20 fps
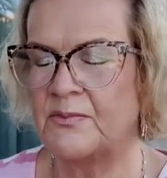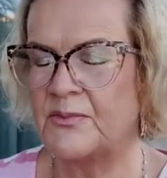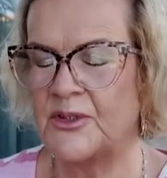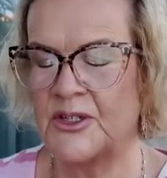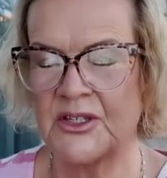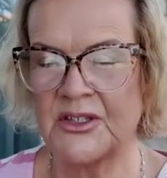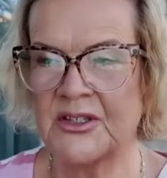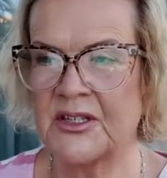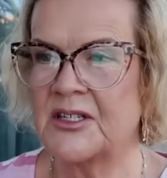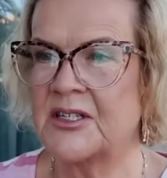
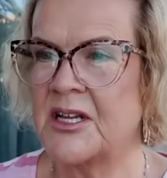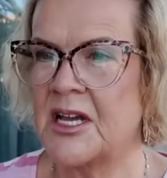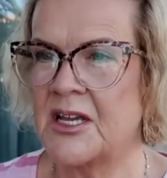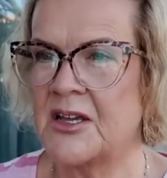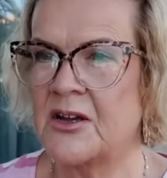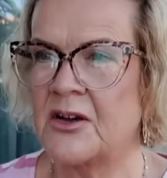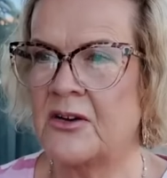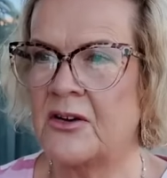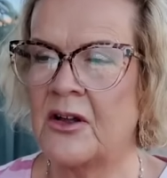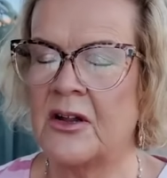Just
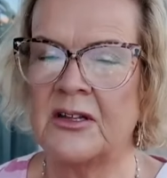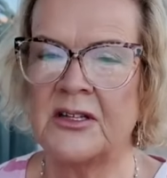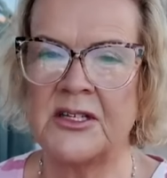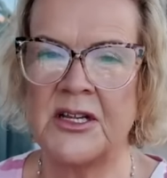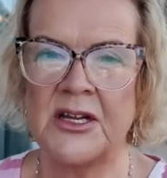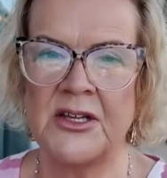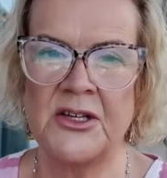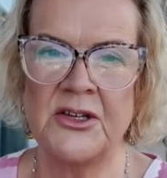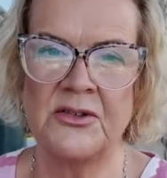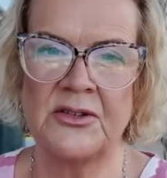take it on
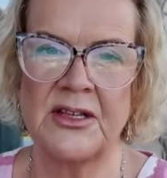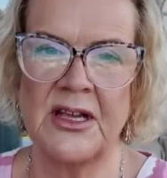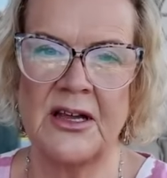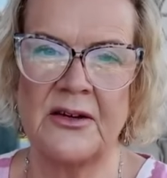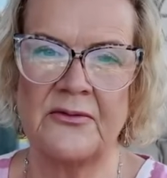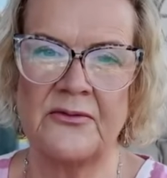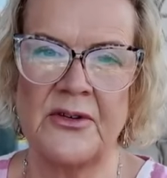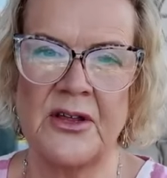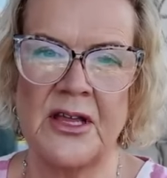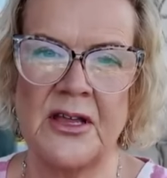holiday, use it
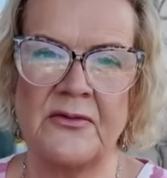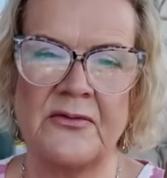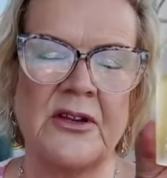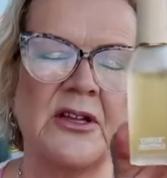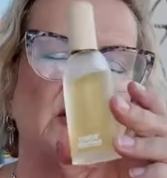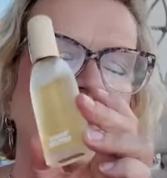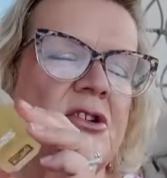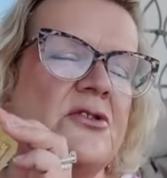every evening,